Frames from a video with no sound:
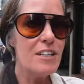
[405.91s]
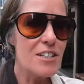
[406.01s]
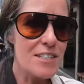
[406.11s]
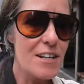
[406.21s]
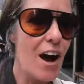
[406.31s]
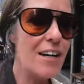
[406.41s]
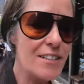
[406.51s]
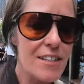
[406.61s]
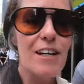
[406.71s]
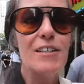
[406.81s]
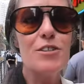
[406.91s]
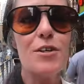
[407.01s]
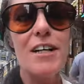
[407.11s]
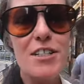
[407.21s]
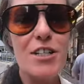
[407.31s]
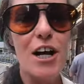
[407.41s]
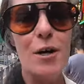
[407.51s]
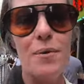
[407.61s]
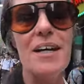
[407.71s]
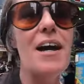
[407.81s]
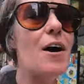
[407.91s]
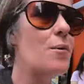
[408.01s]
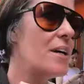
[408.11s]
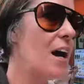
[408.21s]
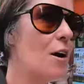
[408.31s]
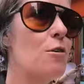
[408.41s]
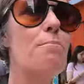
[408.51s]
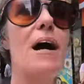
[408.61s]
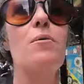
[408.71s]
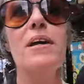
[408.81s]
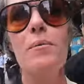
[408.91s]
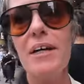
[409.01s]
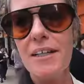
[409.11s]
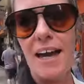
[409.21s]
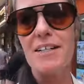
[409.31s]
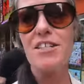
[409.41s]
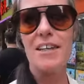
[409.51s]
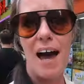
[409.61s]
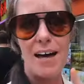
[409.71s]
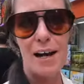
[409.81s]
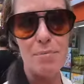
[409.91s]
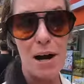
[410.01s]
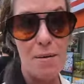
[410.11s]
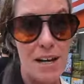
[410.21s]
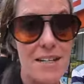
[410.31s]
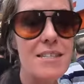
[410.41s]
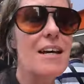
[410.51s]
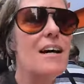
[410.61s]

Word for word: which is not traditional. We know, we know, but we will get to that. I promise.